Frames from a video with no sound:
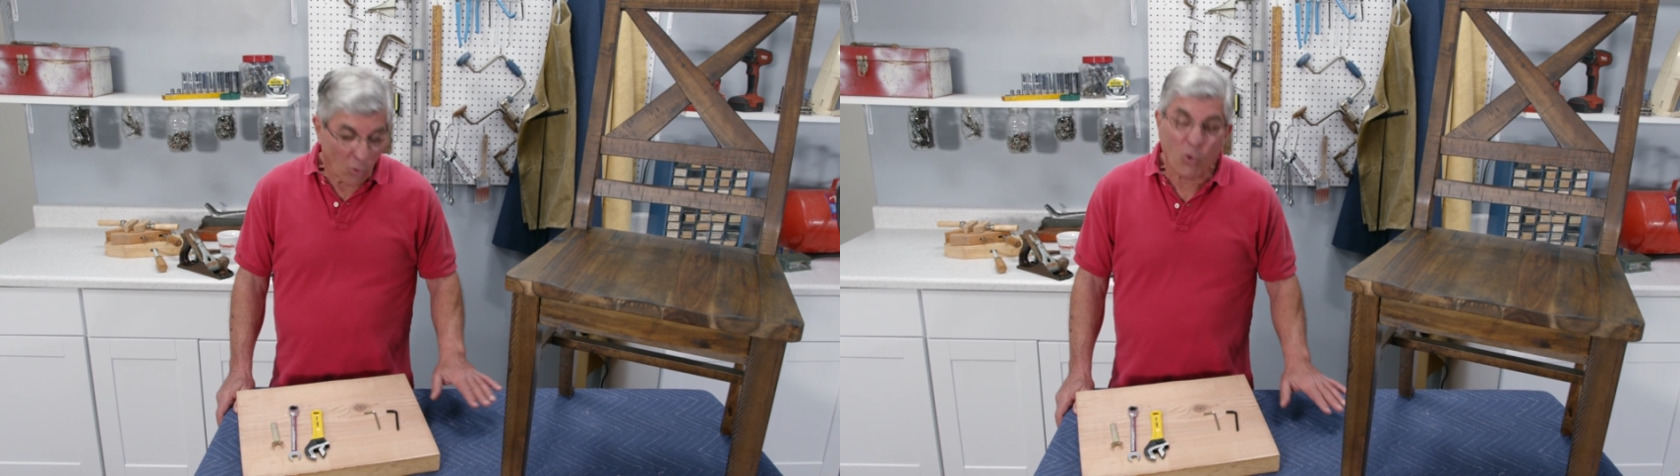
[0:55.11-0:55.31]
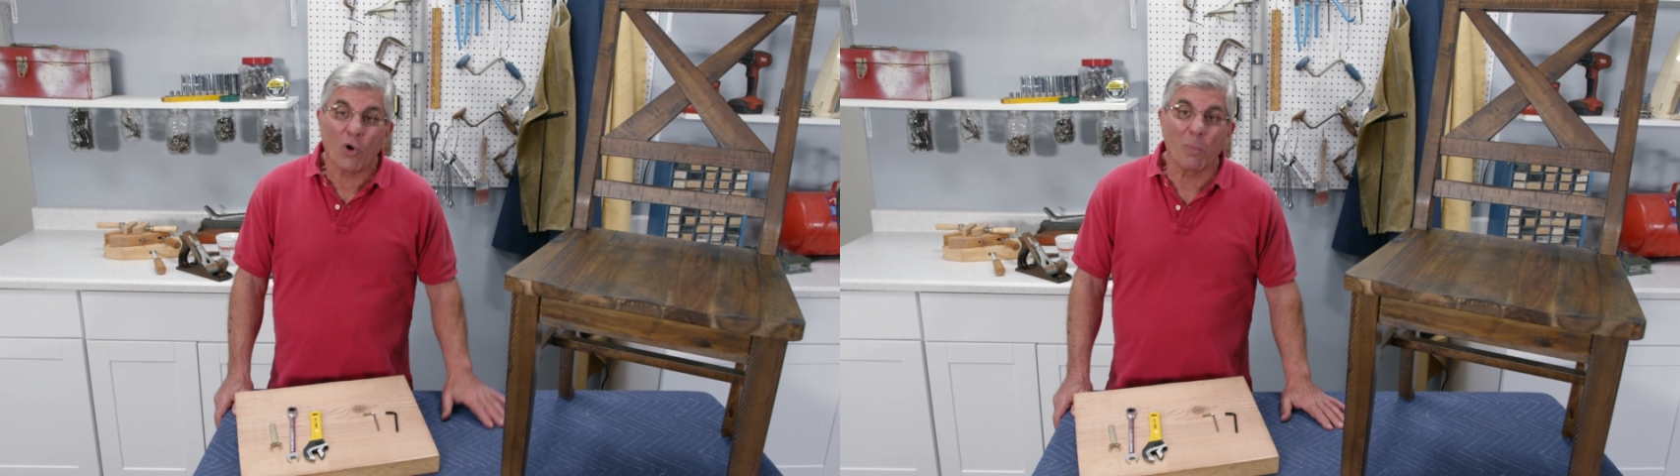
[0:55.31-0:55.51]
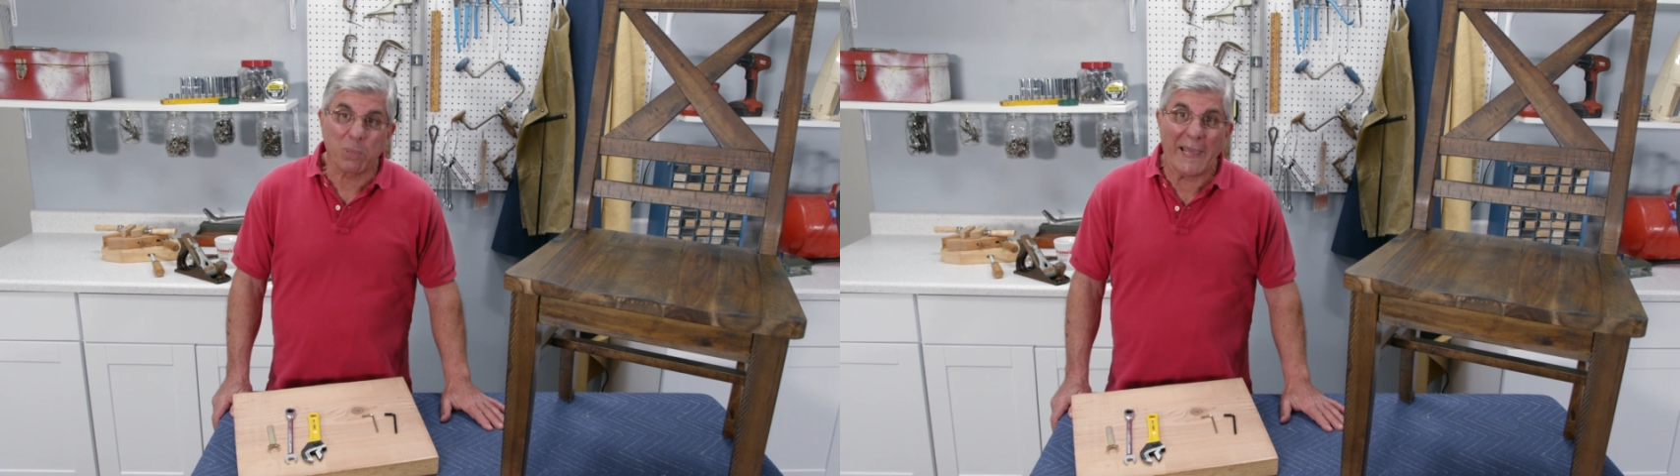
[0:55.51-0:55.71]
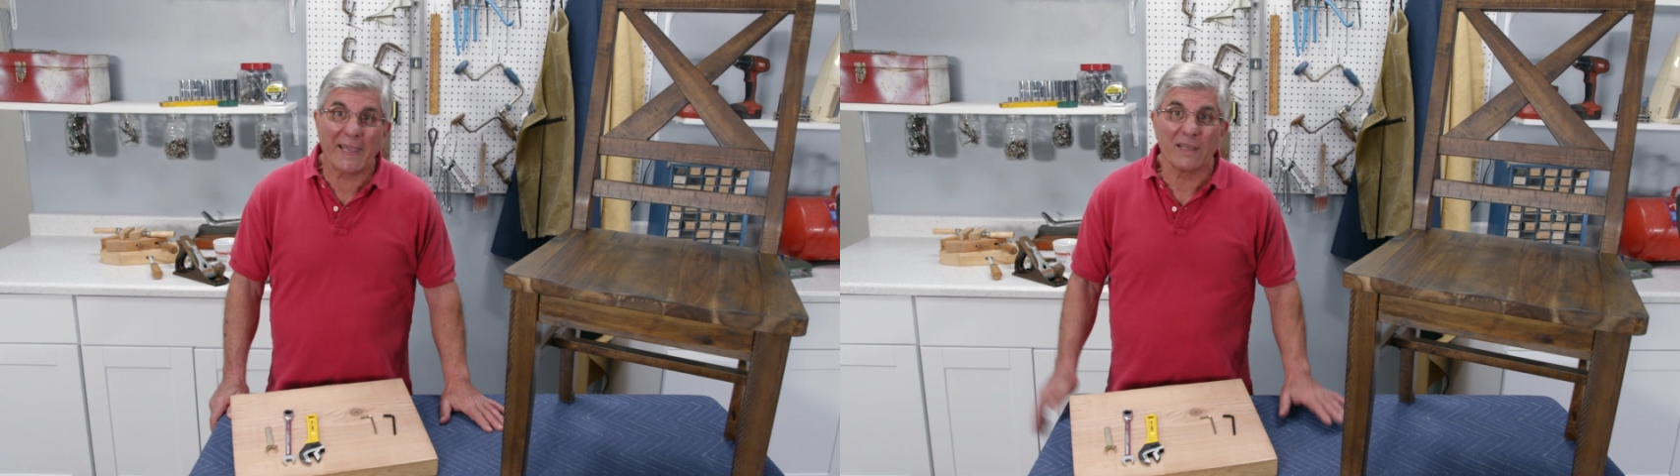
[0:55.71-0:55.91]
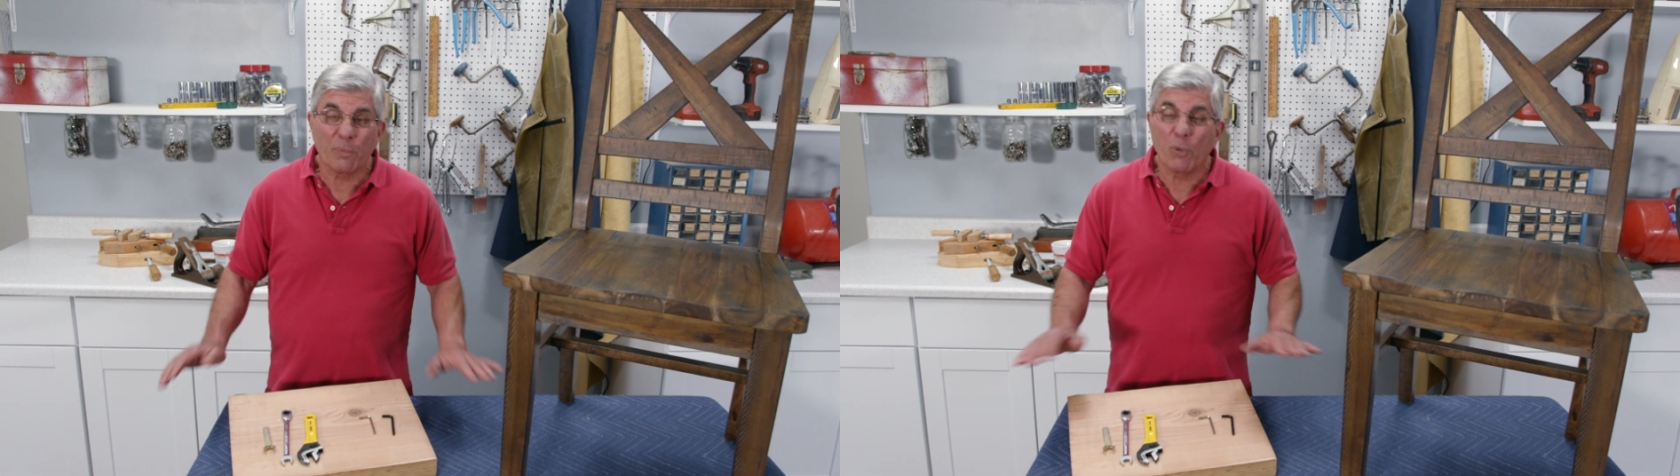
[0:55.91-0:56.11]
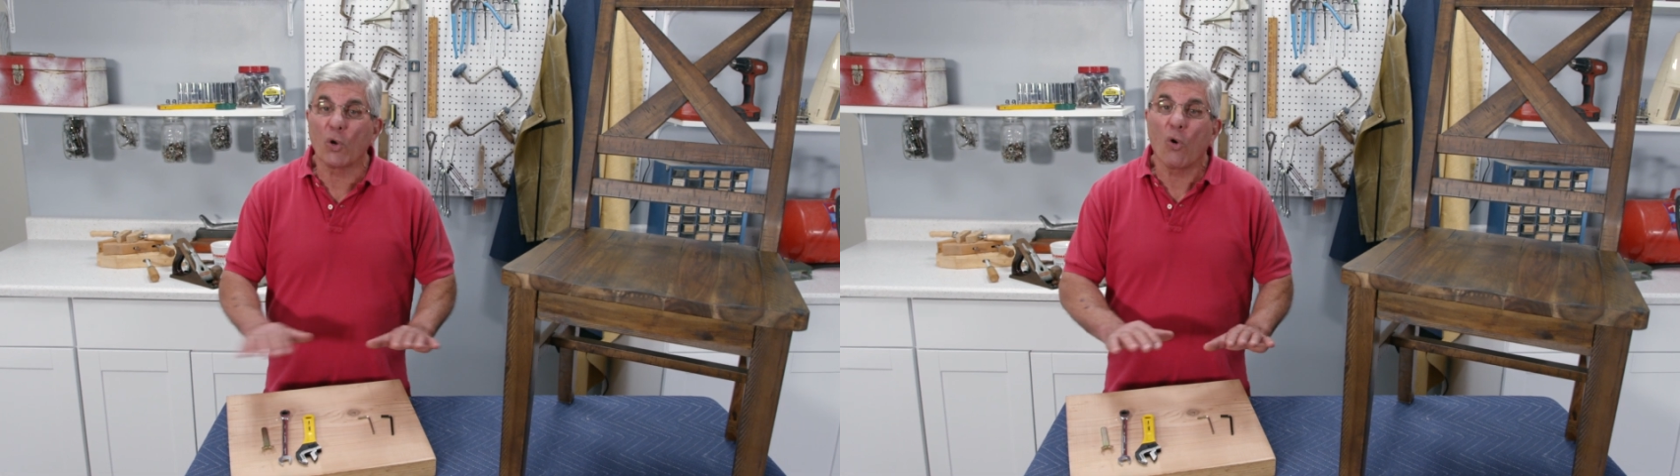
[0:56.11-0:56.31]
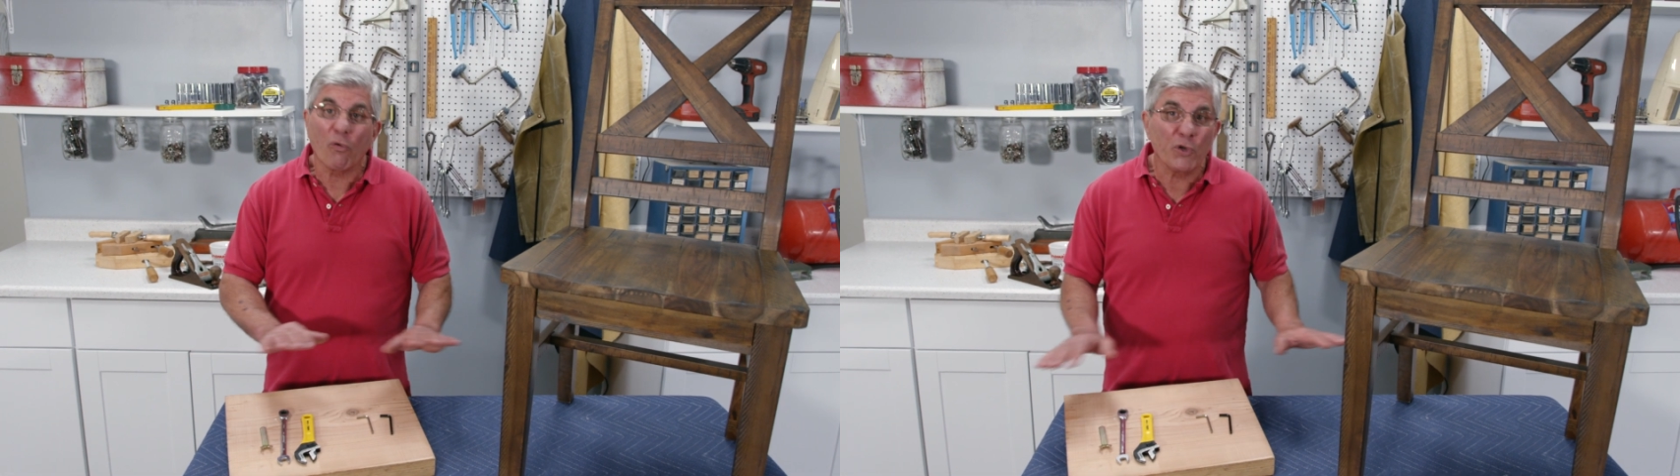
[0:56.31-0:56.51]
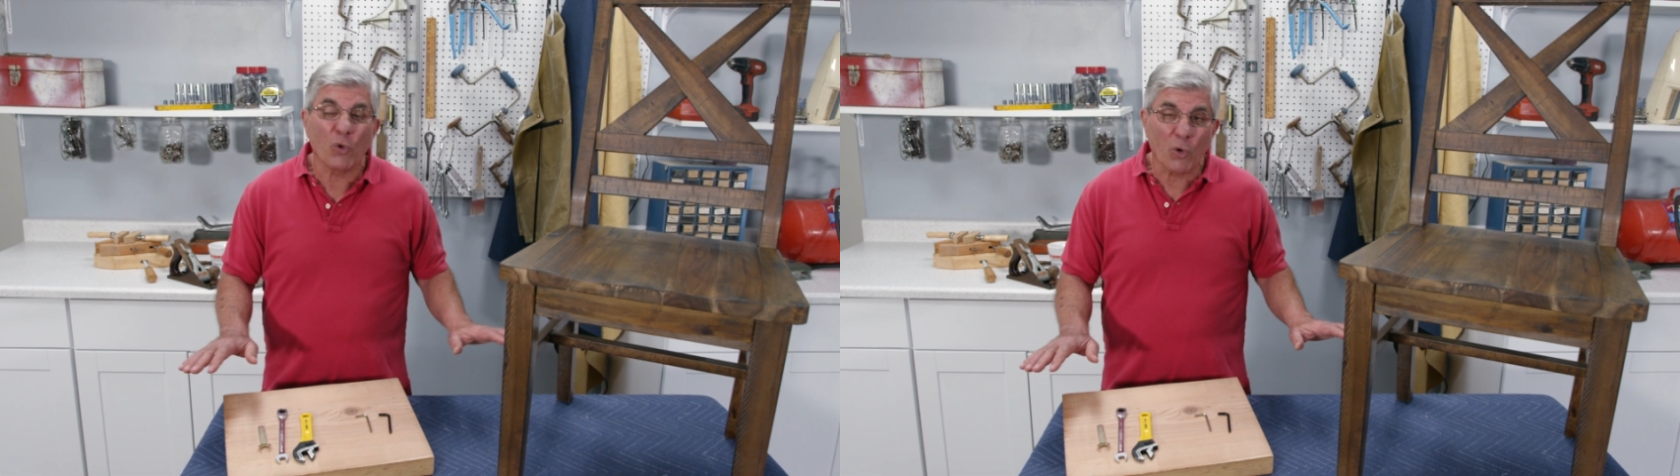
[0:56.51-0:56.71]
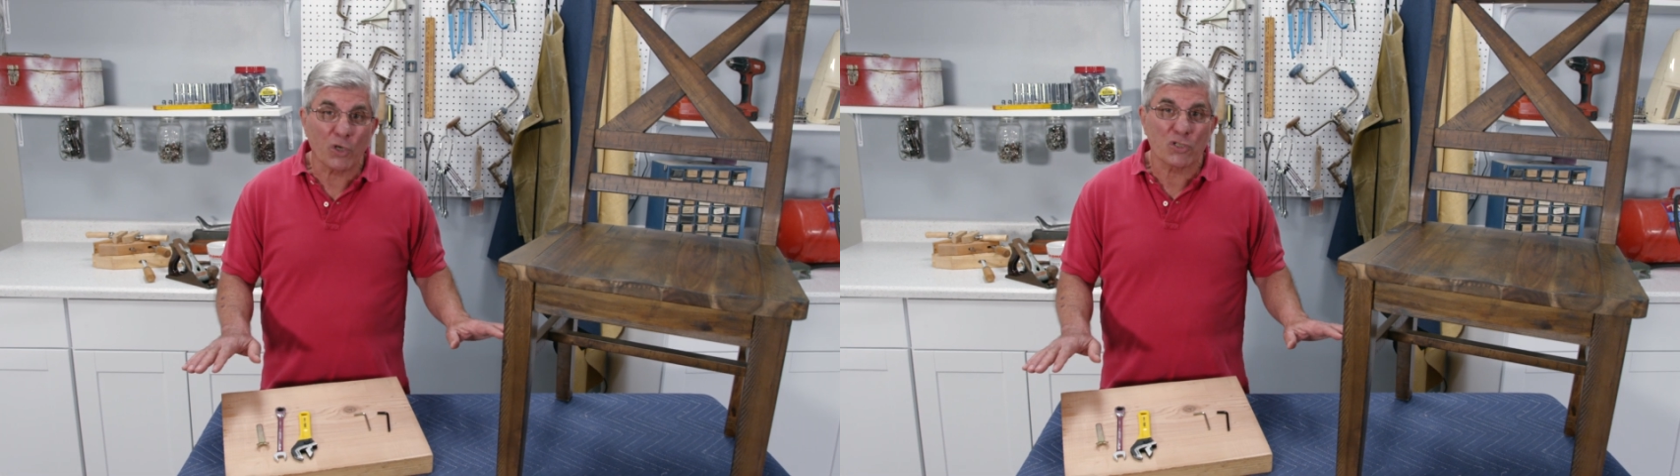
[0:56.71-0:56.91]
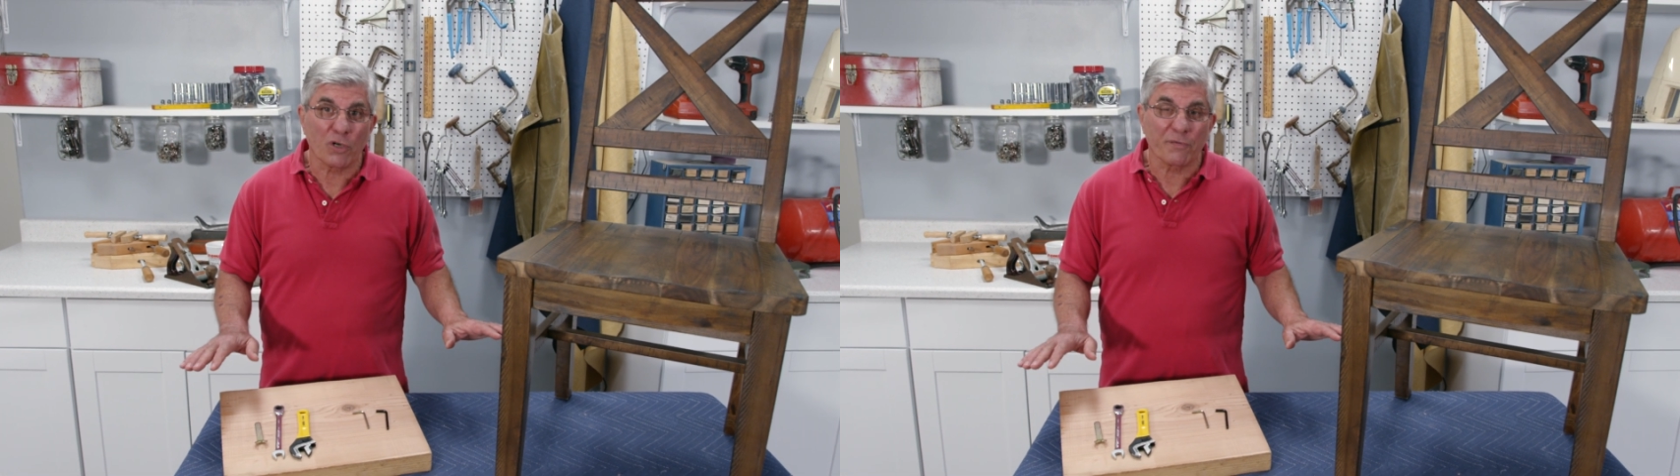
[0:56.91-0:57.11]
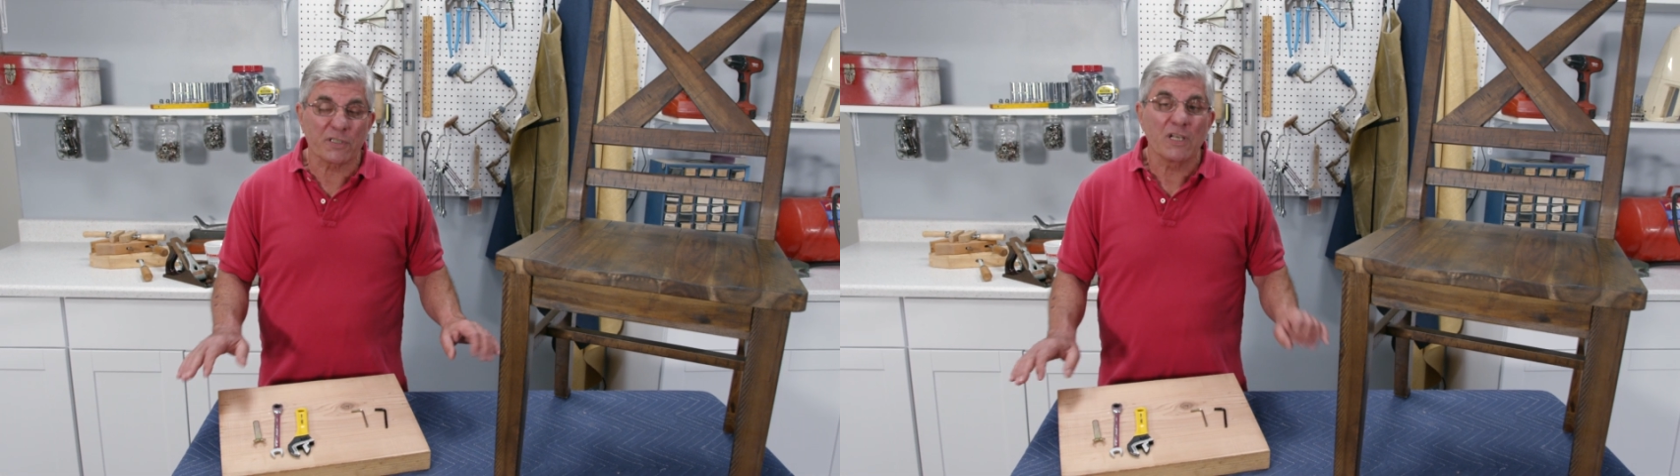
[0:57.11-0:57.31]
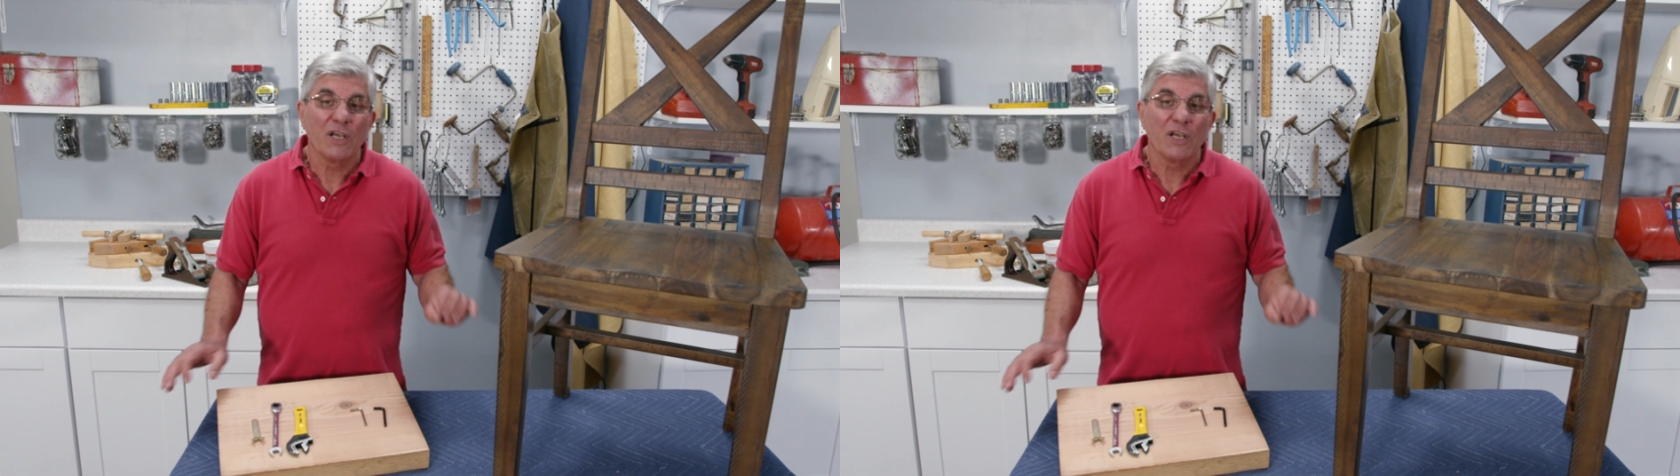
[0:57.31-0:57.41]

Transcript: or a blanket to put over your work surface